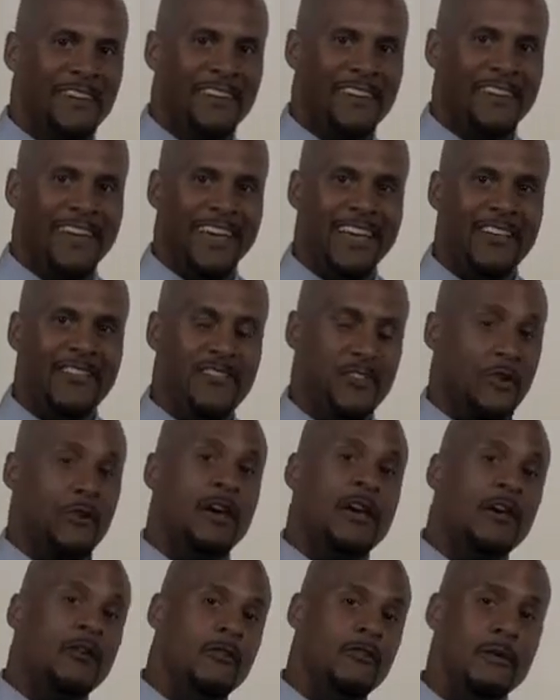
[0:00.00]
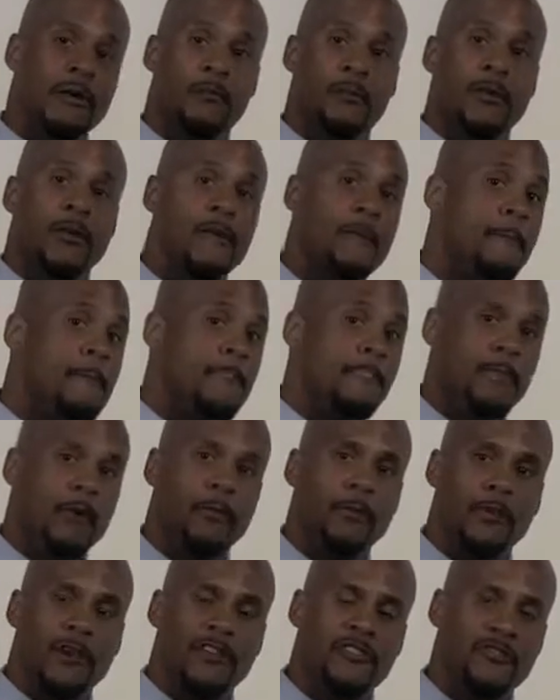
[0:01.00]
Okay, so remember,
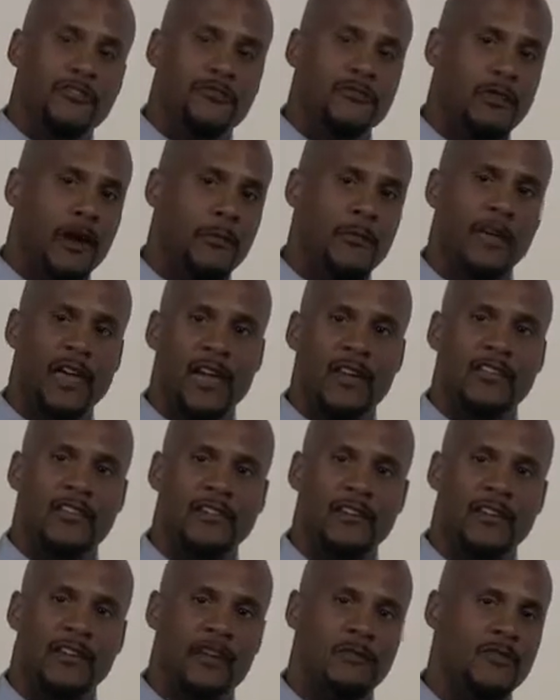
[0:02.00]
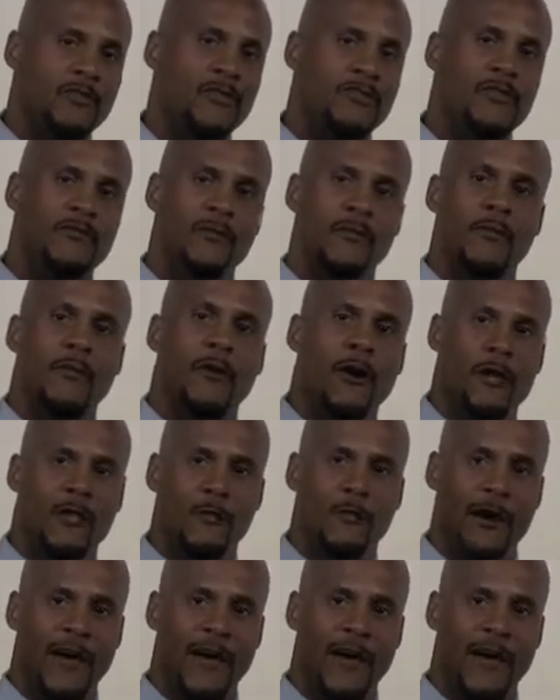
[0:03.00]
no pressure, no obligation. I'm just a phone call